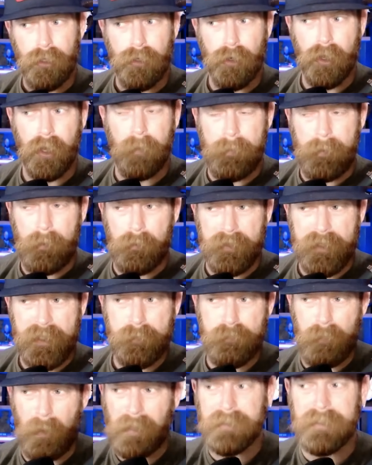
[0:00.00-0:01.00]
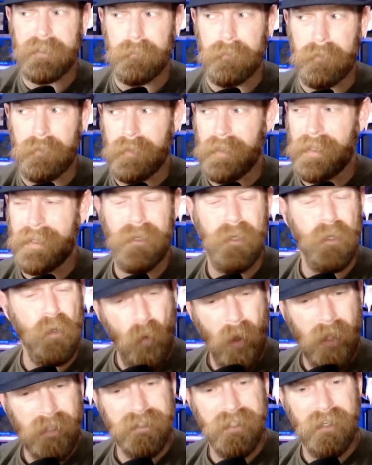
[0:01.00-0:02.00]
going to be responsible. Like who
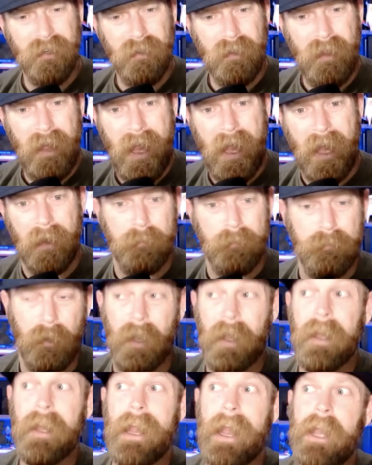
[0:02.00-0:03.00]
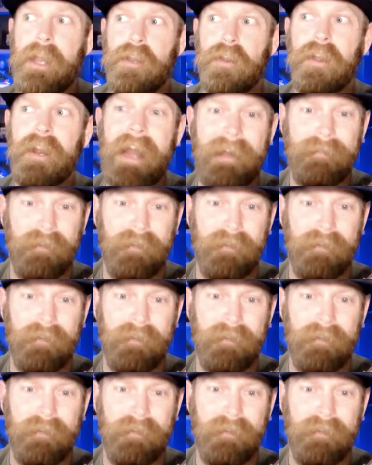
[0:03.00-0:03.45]
wants to do that? But hey, you're going to have a